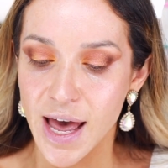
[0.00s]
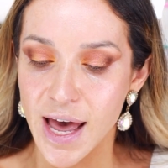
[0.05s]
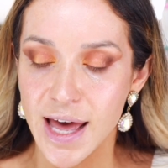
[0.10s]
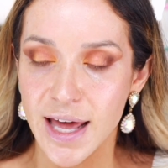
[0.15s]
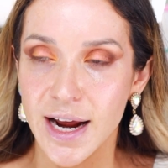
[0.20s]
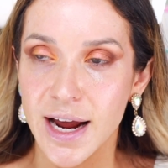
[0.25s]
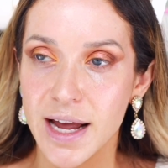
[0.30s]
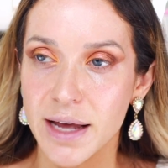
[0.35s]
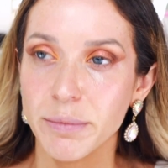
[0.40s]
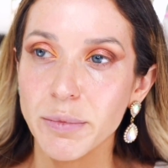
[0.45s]

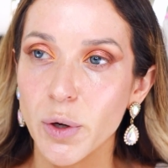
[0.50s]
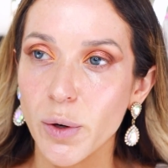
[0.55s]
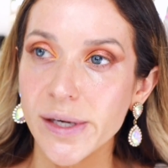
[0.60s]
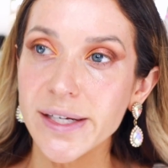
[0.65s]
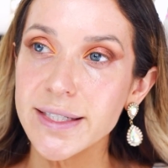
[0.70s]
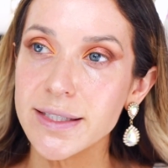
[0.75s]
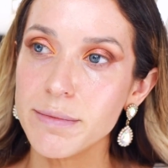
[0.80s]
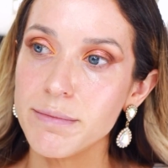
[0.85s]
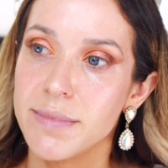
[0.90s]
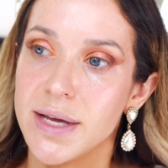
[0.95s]
And I am
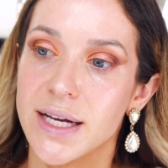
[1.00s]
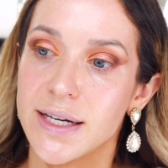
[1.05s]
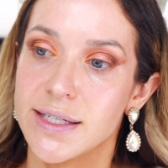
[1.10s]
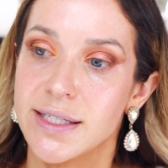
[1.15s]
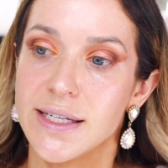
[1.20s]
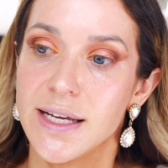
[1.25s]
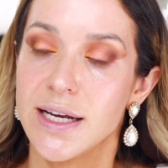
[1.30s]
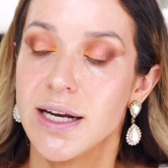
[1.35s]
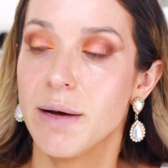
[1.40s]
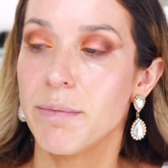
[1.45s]
going to
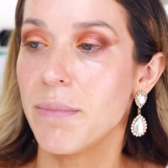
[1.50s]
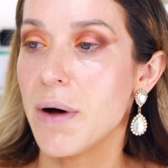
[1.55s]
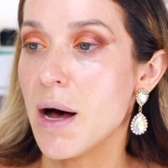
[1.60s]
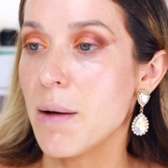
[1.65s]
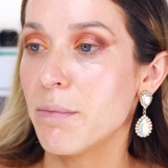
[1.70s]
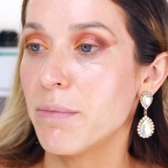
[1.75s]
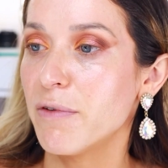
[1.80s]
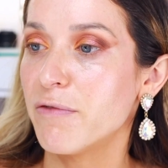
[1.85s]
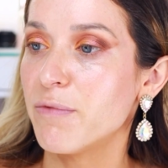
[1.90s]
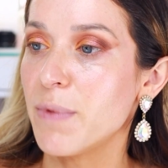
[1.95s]
mix in a
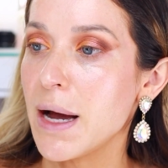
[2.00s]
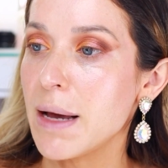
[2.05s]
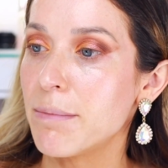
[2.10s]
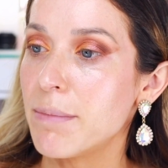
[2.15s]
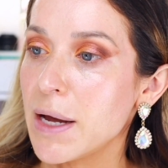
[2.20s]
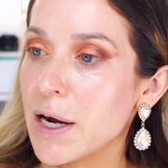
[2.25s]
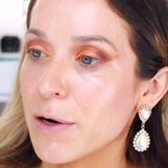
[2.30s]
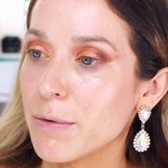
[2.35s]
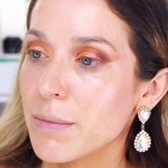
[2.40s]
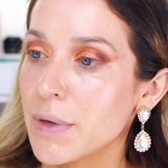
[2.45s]
pump of my
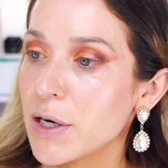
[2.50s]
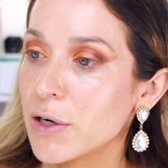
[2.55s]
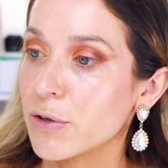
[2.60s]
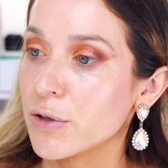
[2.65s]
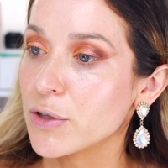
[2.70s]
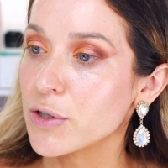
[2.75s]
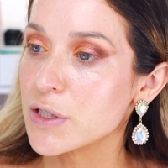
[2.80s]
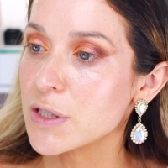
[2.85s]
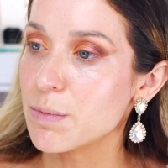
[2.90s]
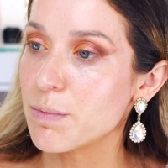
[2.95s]
Bare
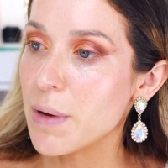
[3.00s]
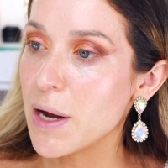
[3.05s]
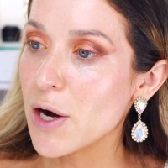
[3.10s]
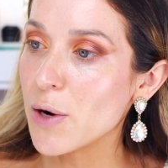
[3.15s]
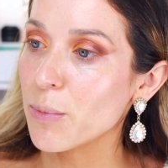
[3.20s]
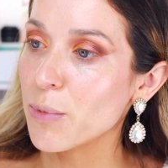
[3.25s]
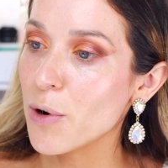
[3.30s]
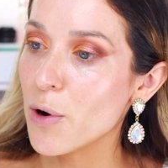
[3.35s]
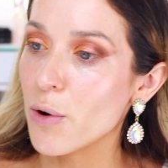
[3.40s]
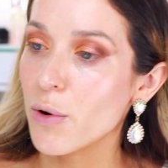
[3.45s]
Minerals
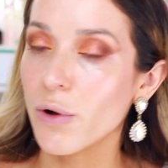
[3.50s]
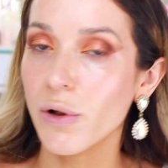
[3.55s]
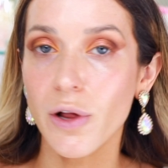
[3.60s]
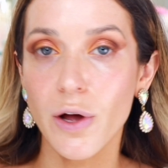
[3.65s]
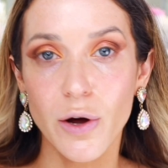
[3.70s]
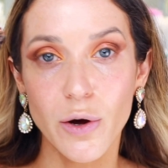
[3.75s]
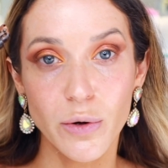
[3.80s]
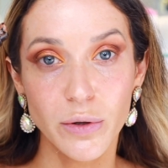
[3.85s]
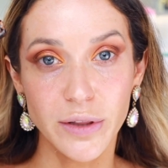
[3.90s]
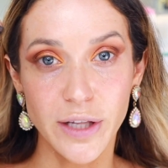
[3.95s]
Bare Pro
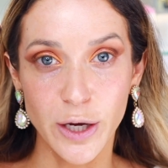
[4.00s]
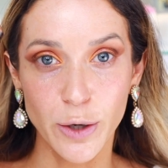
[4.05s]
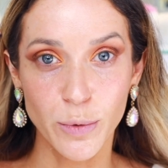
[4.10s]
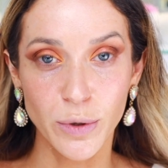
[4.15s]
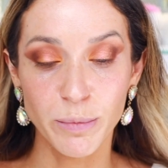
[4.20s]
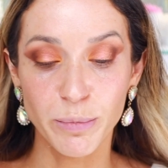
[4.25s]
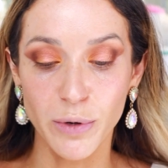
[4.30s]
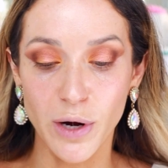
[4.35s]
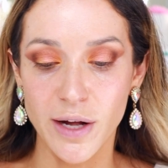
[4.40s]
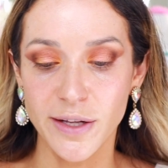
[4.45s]
Glow
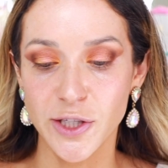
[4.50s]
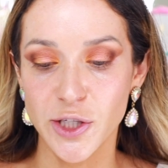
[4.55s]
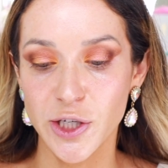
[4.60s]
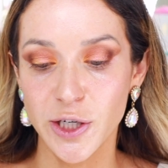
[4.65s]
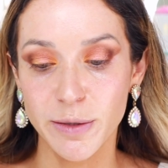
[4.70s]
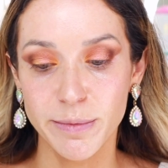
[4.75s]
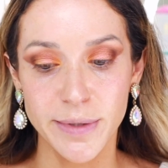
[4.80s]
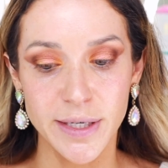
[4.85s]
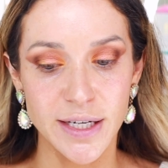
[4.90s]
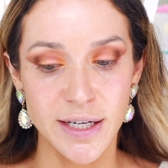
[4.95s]
Liquid
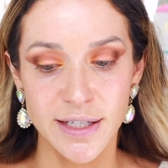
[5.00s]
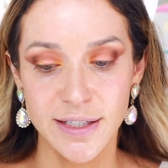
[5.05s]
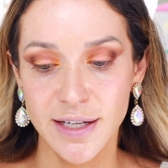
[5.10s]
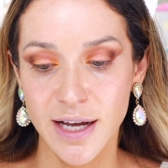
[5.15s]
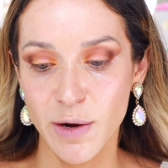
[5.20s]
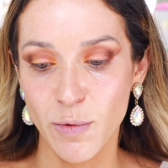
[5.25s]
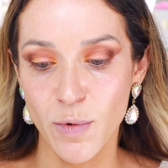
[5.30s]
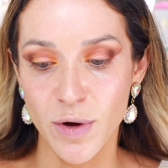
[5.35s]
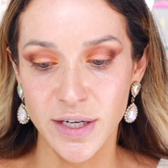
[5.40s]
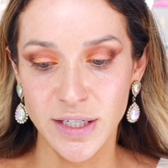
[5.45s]
Bronzer because
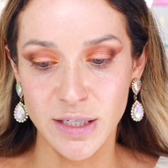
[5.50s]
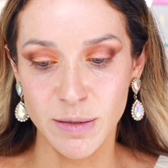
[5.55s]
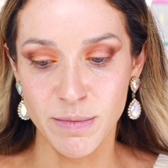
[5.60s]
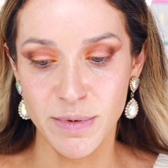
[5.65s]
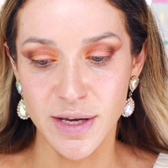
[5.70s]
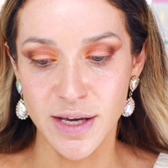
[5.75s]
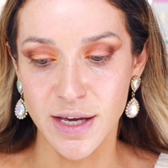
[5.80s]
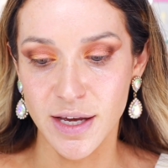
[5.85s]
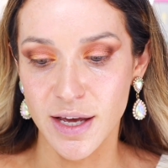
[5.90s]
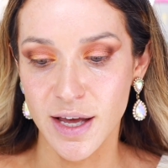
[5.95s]
I want to
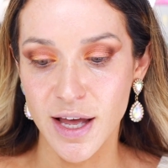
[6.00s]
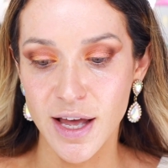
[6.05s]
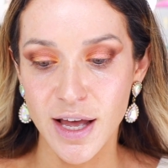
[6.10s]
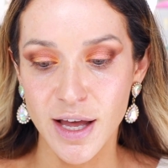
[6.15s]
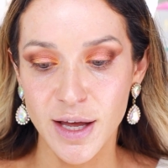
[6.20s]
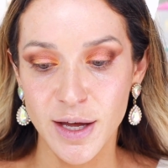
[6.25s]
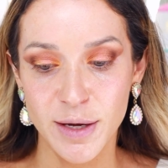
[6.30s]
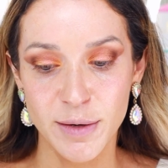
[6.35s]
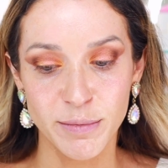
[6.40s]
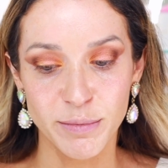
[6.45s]
be
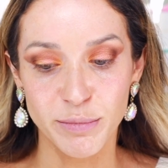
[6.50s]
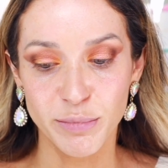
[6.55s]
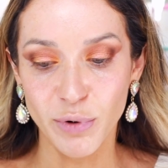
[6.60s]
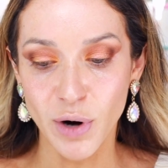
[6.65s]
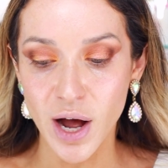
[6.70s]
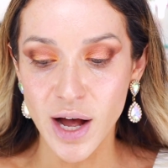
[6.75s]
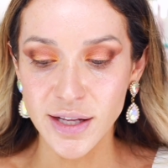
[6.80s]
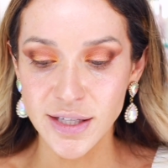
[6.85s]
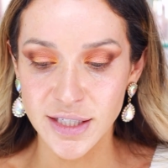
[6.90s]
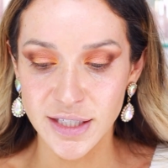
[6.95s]

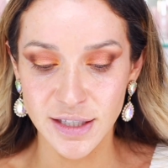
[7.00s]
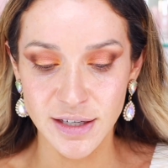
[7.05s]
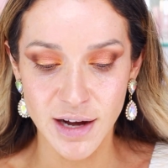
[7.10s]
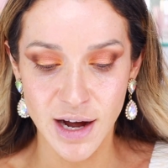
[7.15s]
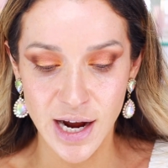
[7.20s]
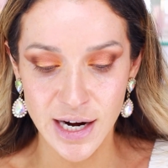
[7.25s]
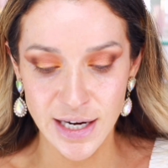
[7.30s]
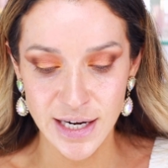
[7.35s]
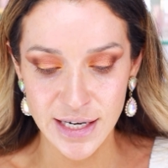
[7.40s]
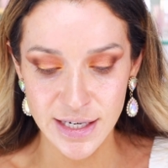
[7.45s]
Bronzed
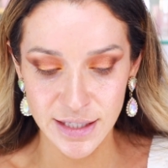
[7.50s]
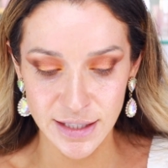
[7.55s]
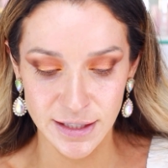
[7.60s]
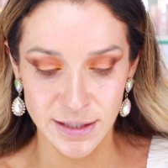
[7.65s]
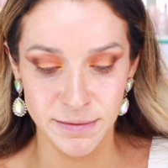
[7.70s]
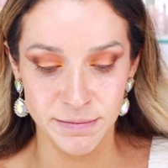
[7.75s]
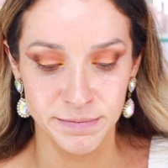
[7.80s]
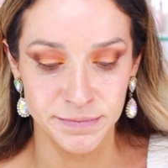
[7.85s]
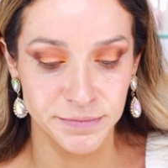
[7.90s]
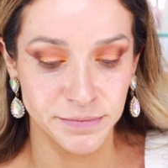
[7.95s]
Goddess.